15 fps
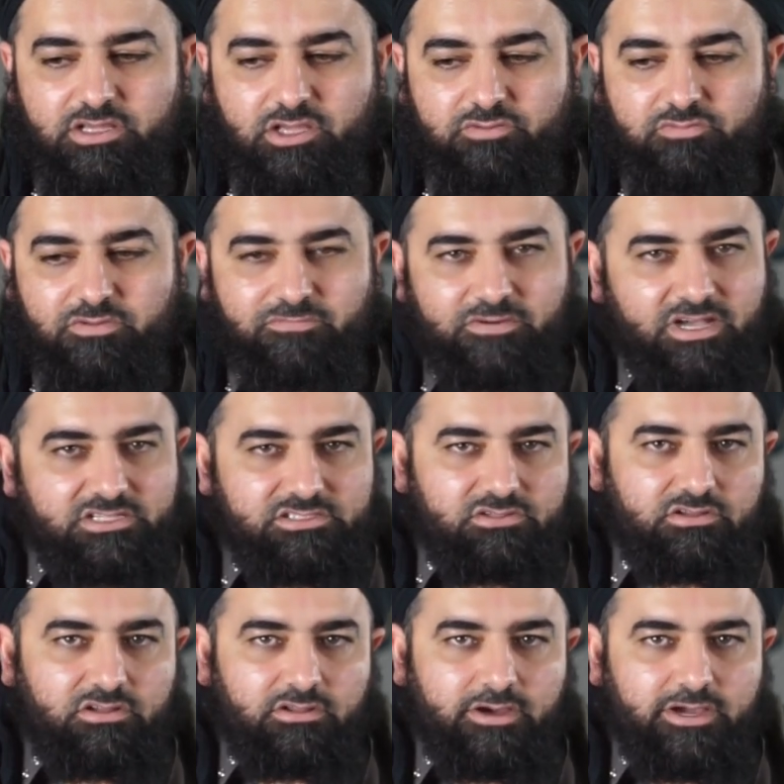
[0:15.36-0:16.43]
if you fast
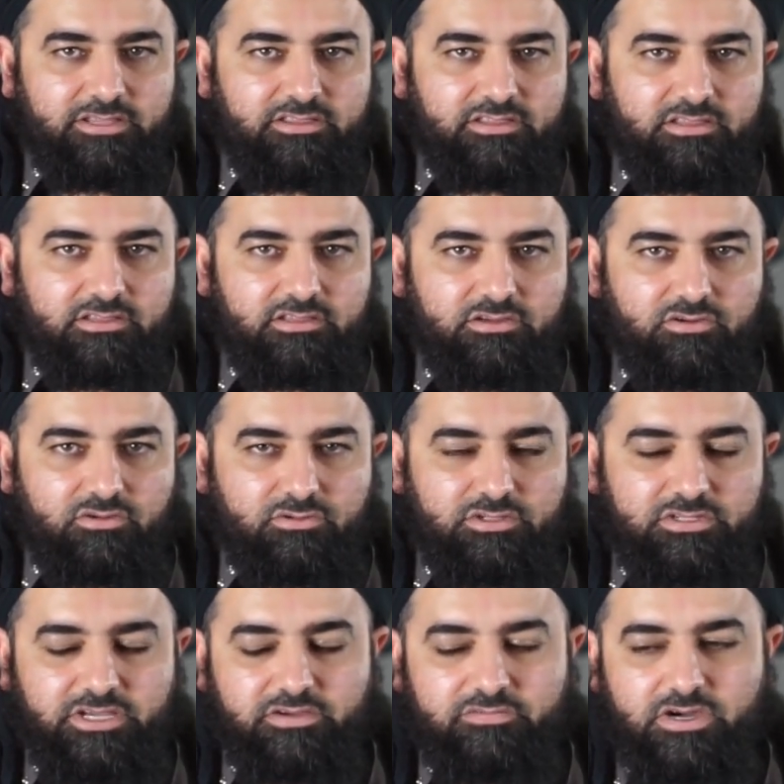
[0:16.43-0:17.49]
on the 9th or
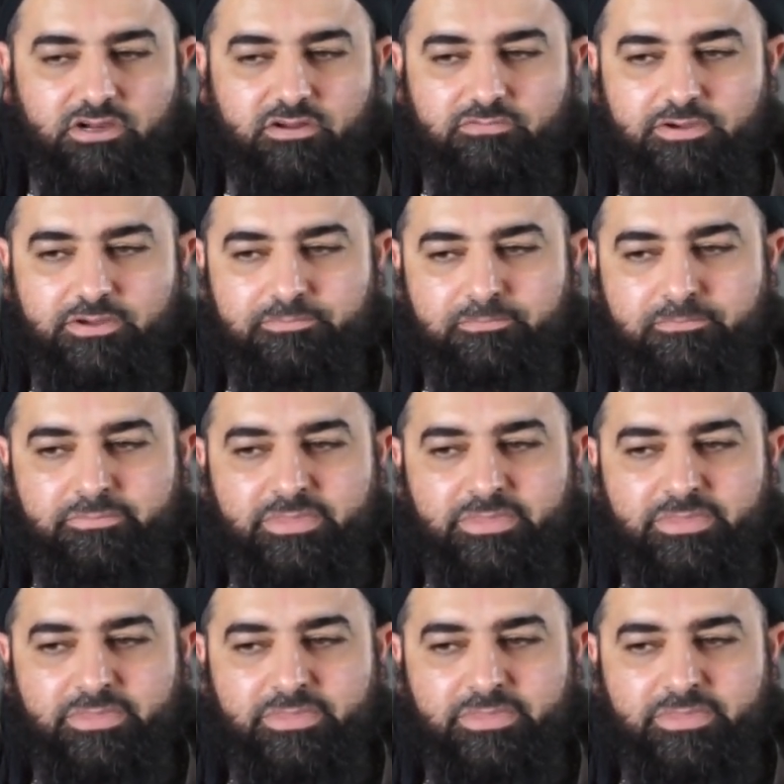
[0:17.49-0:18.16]
the day of Arafah,